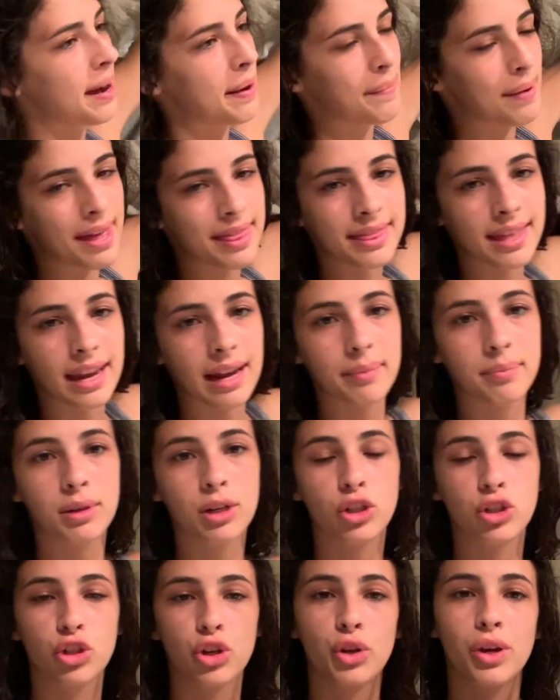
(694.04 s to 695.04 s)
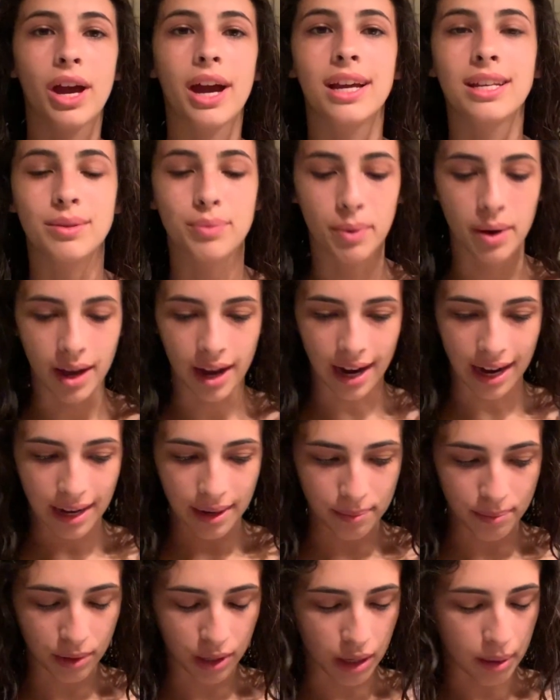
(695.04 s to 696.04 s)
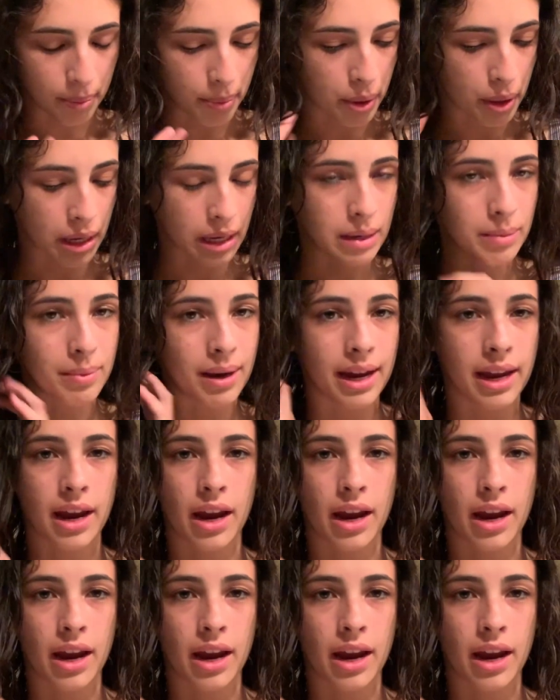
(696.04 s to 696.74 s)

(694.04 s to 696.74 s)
and then I'm going to show you guys what I am going to put in my